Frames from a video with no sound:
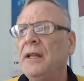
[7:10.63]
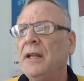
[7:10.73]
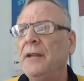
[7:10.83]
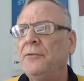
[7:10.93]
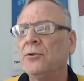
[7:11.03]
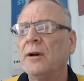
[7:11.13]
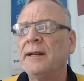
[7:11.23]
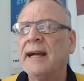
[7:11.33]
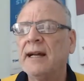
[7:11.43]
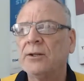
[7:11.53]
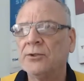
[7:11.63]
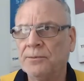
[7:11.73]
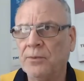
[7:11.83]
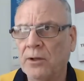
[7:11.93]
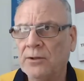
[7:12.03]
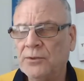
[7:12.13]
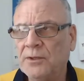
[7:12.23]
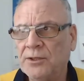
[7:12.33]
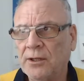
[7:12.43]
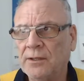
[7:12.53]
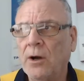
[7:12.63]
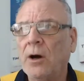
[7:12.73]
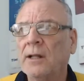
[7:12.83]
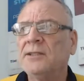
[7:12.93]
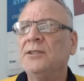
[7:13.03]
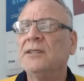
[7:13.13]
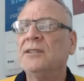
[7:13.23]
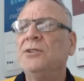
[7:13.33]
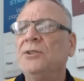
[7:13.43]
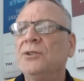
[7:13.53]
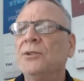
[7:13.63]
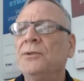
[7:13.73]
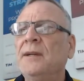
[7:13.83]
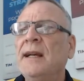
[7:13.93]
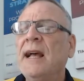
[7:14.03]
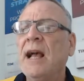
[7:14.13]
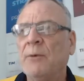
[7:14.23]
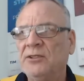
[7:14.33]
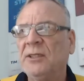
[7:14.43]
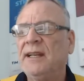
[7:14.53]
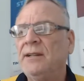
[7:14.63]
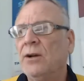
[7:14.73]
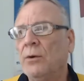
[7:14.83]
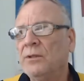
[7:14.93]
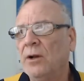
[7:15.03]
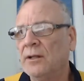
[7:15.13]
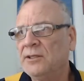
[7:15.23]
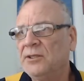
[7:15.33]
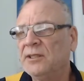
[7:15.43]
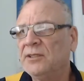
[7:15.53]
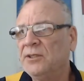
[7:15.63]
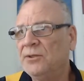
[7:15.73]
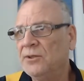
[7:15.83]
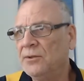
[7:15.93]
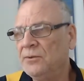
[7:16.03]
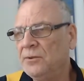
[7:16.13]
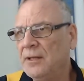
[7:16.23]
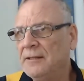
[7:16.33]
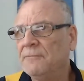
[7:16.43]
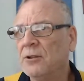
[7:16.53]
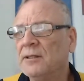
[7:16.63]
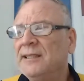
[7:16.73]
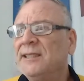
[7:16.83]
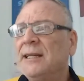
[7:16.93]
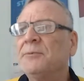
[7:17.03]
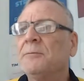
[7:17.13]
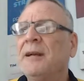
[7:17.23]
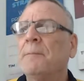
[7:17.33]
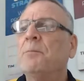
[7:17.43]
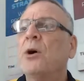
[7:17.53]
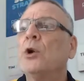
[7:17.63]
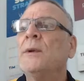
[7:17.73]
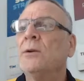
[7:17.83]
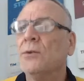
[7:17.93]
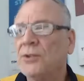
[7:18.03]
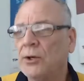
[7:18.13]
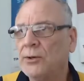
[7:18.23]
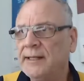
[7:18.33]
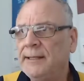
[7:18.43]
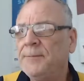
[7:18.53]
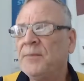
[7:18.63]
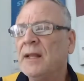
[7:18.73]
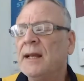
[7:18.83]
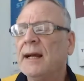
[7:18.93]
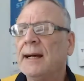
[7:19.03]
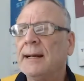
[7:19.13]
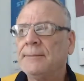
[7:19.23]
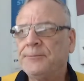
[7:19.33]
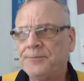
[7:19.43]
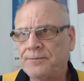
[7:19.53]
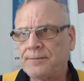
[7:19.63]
If you're writing articles and blogs, which I highly suggest that you do, and once again, I would highly suggest that you follow these steps about borrowing authority. So